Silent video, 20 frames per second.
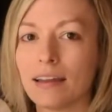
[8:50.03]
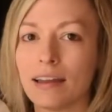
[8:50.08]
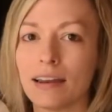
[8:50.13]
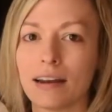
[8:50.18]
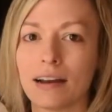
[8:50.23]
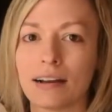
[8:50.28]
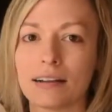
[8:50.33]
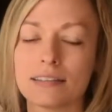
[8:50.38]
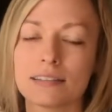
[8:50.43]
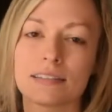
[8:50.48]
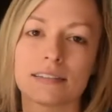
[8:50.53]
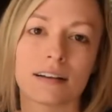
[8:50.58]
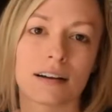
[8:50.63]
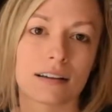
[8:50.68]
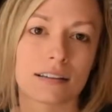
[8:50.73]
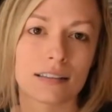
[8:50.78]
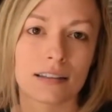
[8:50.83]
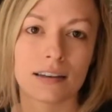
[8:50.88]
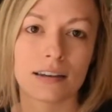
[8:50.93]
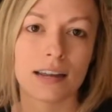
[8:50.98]
and I
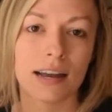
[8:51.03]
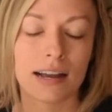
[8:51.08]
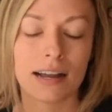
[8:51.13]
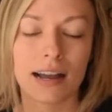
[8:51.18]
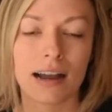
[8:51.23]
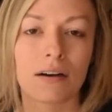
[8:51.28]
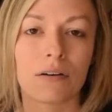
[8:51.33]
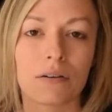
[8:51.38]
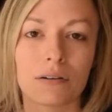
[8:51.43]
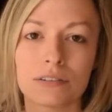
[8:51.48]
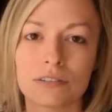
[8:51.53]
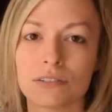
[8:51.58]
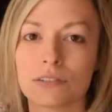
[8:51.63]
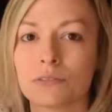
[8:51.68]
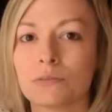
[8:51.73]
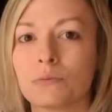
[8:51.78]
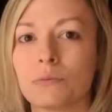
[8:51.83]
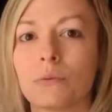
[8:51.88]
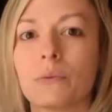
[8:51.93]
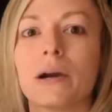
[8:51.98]
stuck the neck out
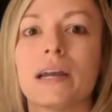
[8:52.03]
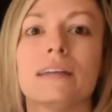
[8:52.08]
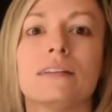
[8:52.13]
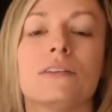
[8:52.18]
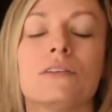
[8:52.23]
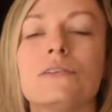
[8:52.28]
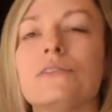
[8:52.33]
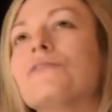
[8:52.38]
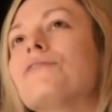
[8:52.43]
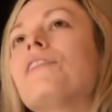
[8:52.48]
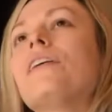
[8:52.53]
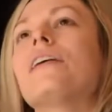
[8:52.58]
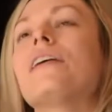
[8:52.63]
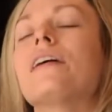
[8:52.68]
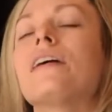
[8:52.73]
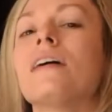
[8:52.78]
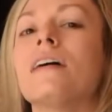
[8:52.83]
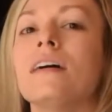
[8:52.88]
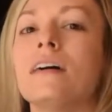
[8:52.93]
just way too far.